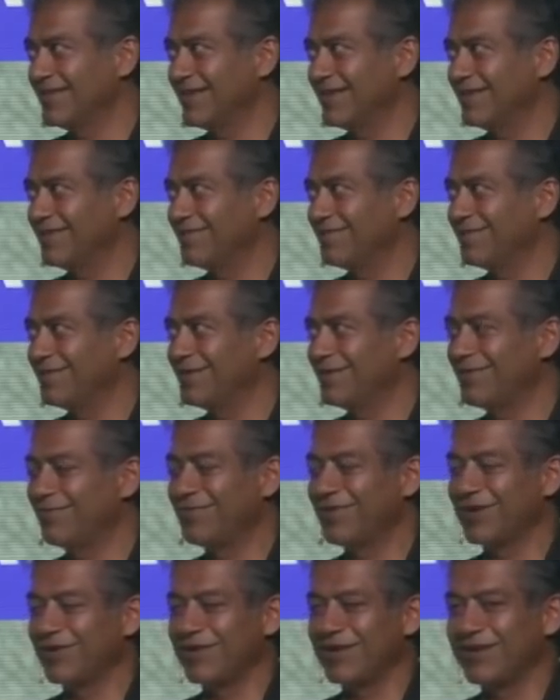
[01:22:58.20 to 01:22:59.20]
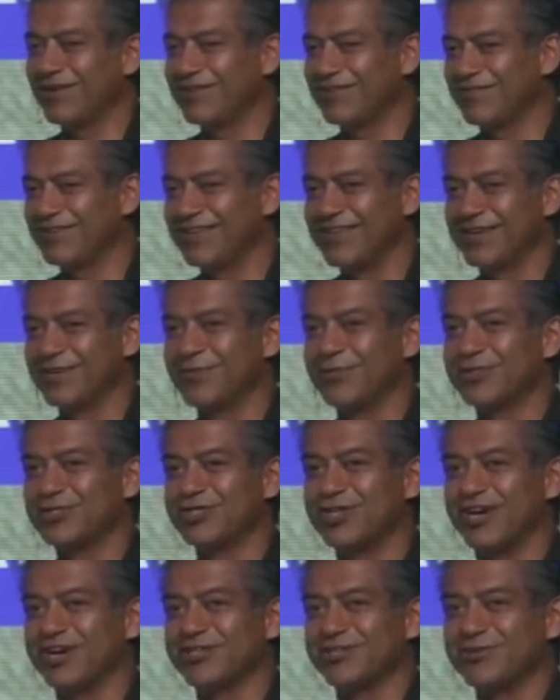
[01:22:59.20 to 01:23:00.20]
Yeah, no, figuring out even like which
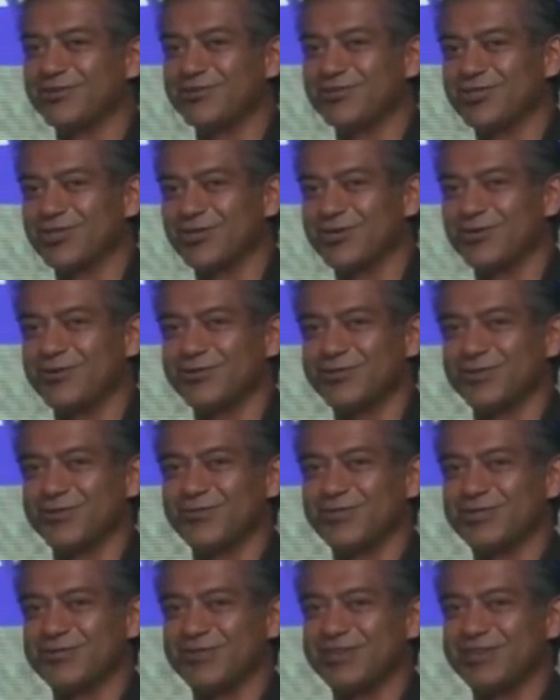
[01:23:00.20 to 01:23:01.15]
doctor you should go to, which